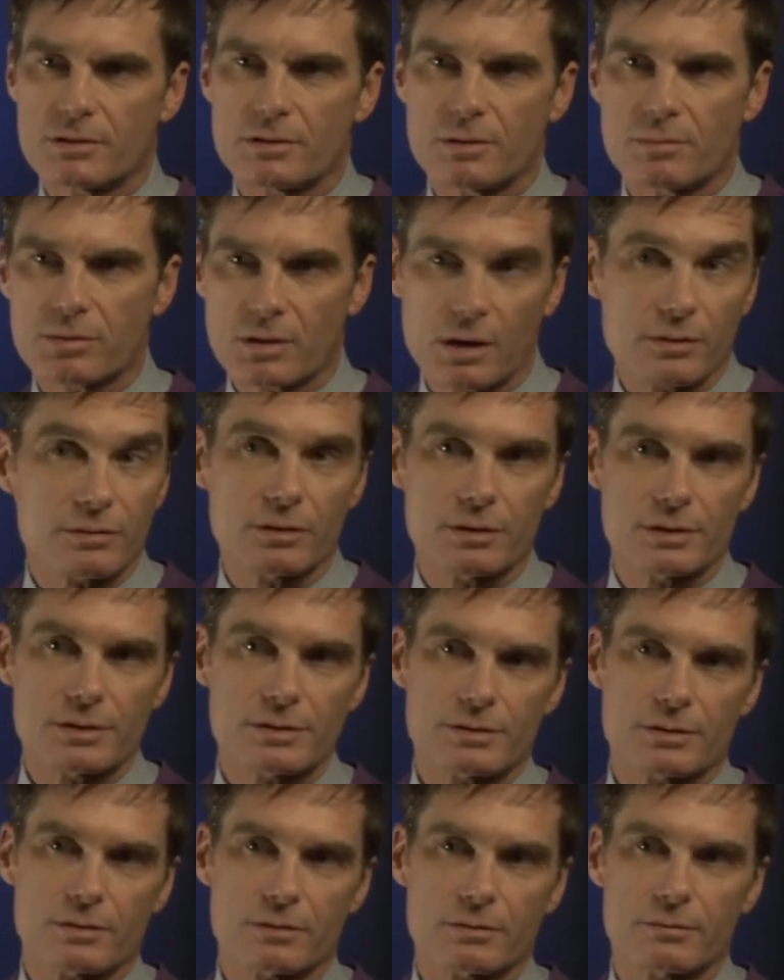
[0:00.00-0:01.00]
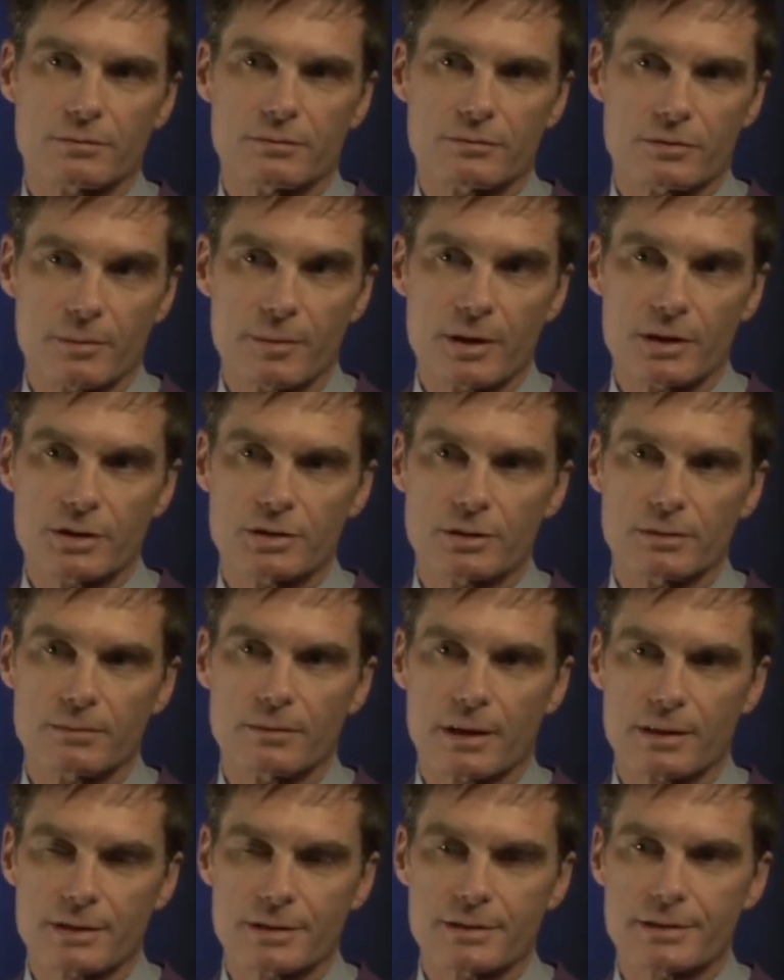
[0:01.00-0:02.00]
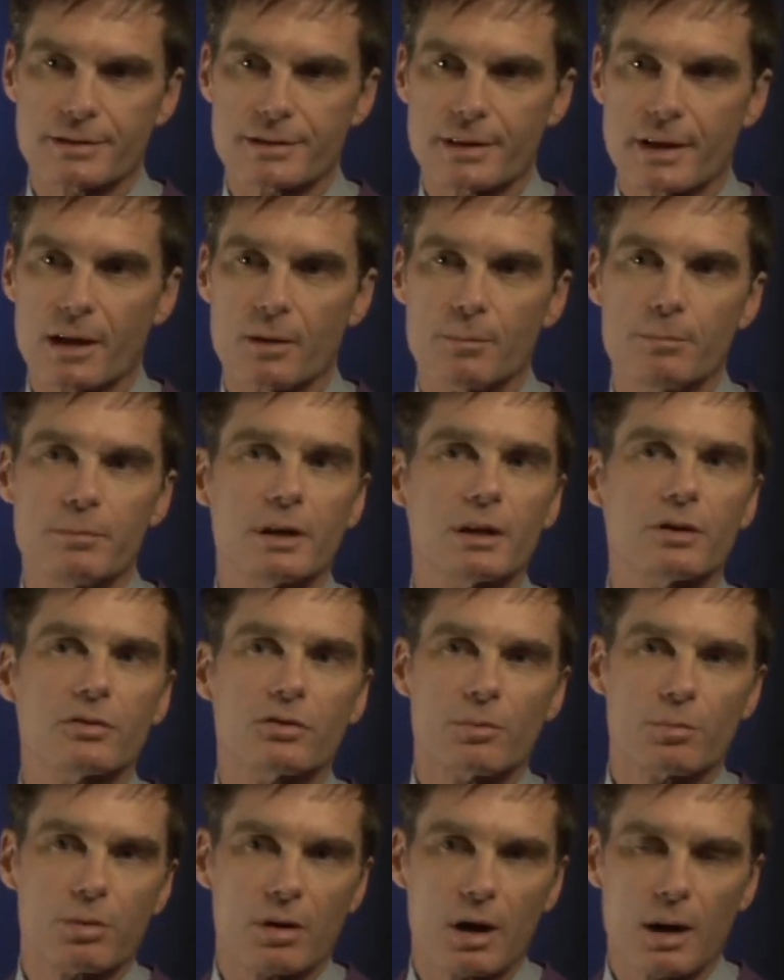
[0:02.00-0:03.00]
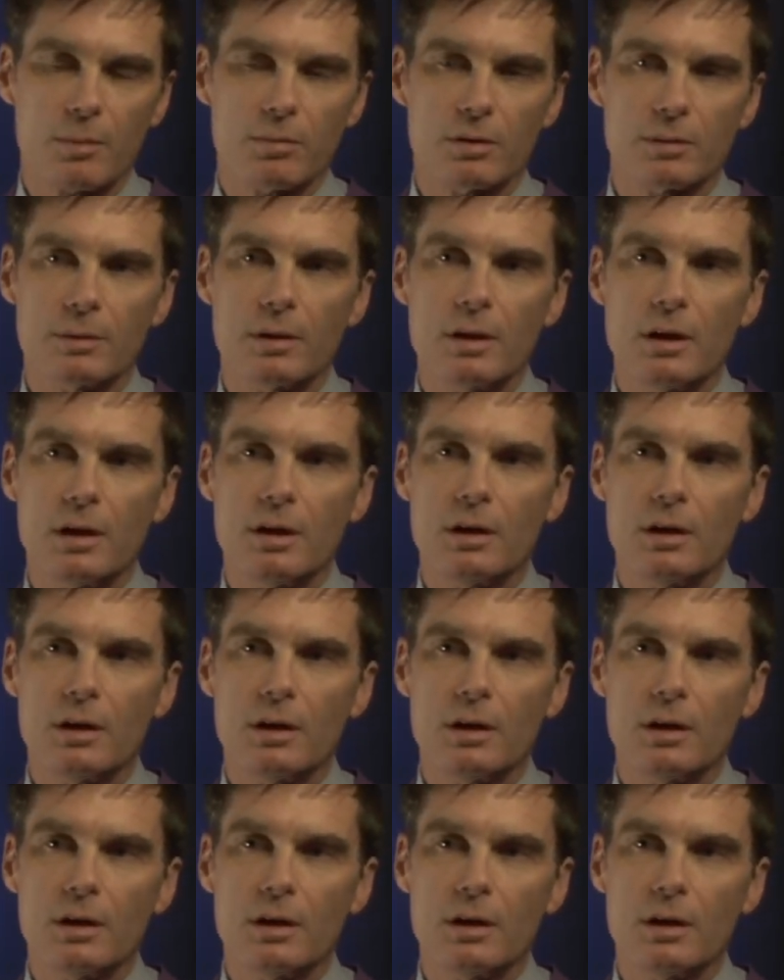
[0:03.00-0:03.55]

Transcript: of the prevalence of dementia, that is to say how big is the problem,